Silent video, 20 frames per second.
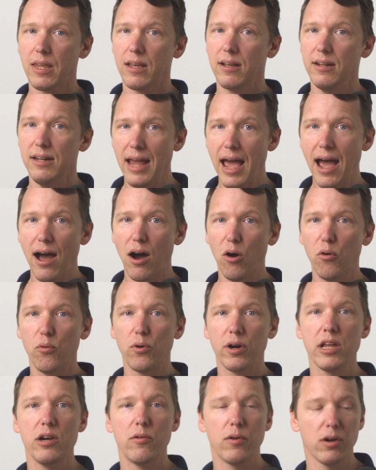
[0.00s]
Now
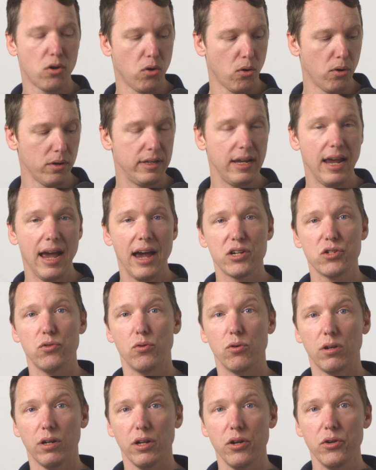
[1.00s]
we're going to record the
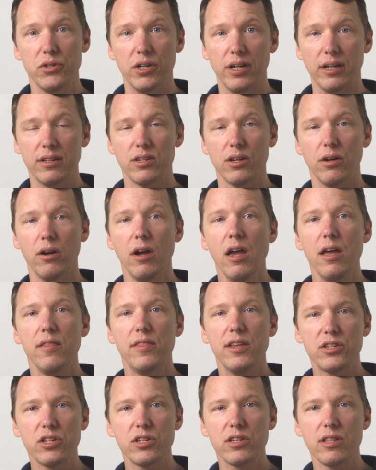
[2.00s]
actual closing. So
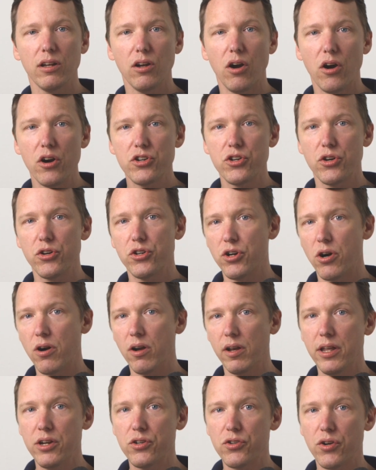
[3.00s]
this is the larger
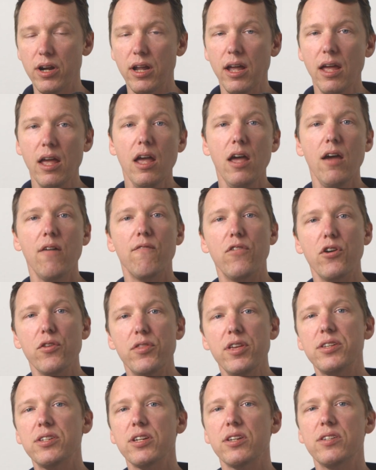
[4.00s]
journal entry. For
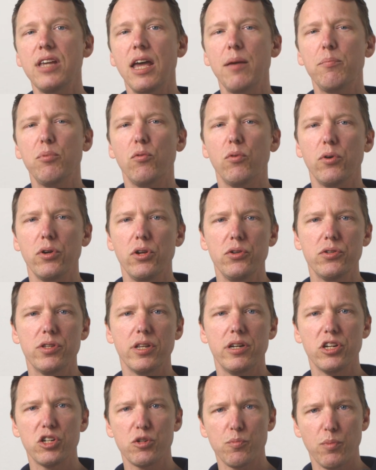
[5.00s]
this example, we'll use
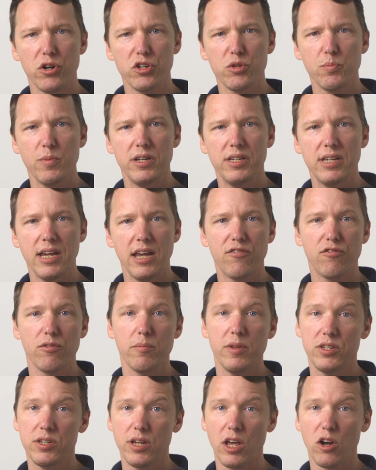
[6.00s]
the disbursement date
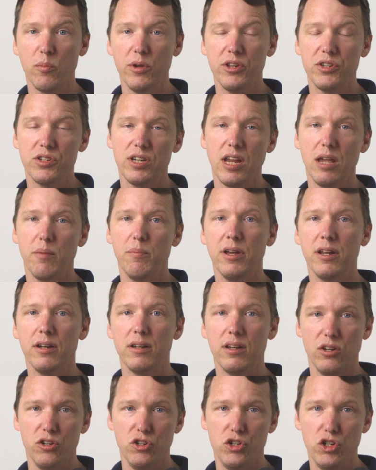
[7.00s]
from the settlement
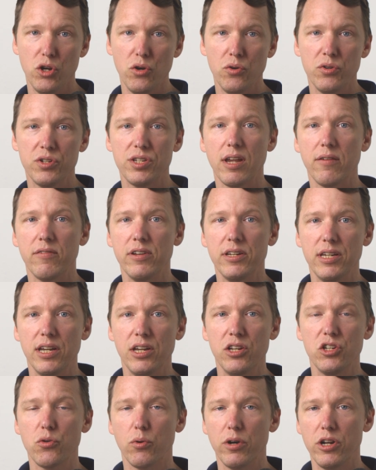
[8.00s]
statement, June
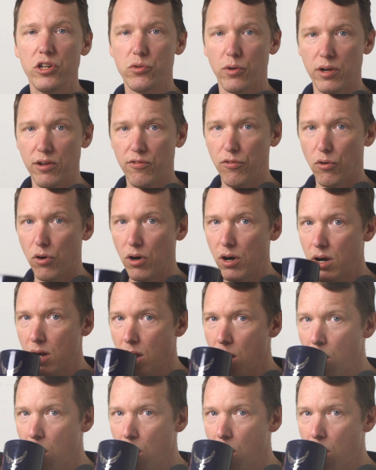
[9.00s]
17, 2024.